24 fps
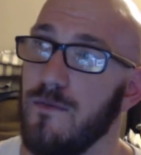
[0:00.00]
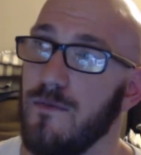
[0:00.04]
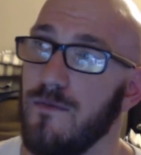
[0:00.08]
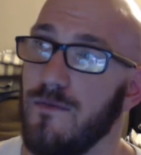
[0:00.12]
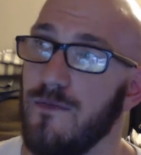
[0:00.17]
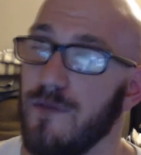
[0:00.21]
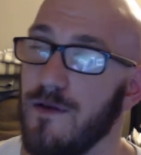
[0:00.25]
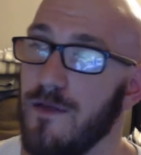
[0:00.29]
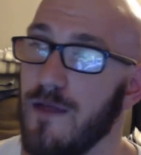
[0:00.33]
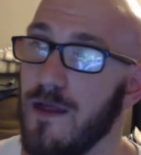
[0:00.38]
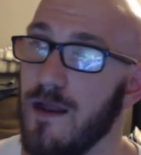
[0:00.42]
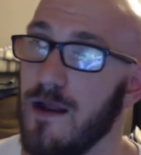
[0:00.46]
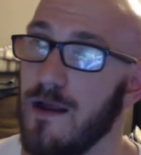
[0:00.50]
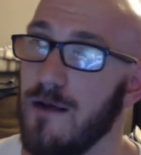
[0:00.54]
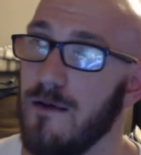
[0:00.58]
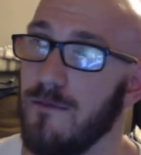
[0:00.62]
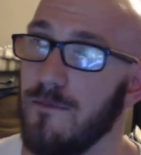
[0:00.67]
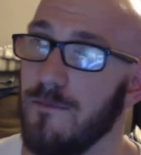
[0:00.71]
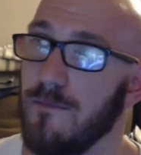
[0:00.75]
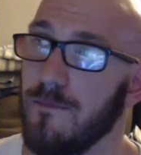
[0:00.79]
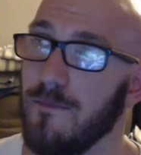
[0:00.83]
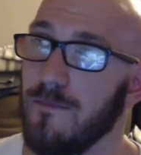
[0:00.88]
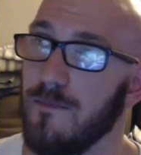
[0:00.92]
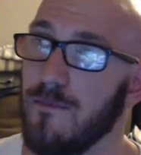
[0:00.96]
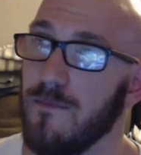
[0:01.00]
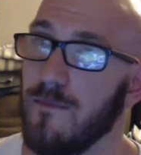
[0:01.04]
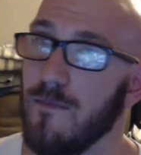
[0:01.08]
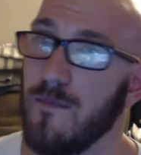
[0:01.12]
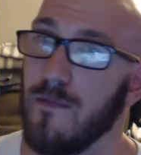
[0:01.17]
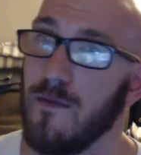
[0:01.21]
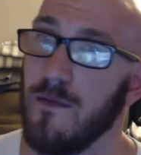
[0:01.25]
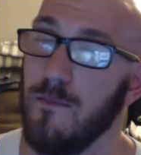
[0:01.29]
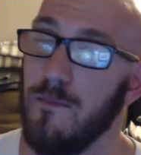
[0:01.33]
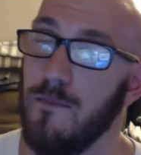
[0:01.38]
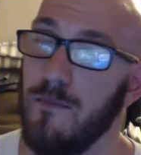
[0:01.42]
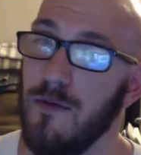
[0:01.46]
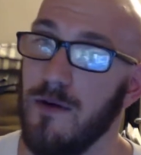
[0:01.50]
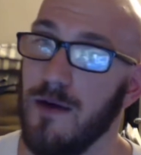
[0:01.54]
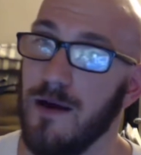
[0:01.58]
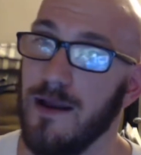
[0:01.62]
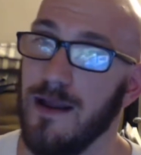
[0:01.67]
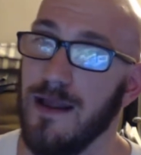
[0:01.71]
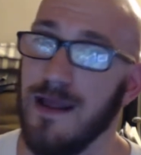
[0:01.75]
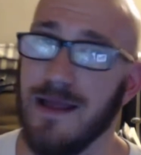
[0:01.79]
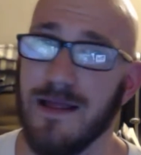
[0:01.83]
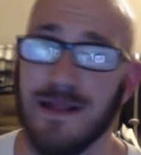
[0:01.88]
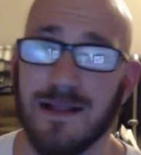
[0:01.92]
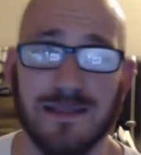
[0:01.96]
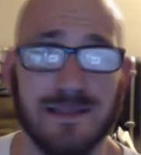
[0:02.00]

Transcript: we'll figure that out. But yeah,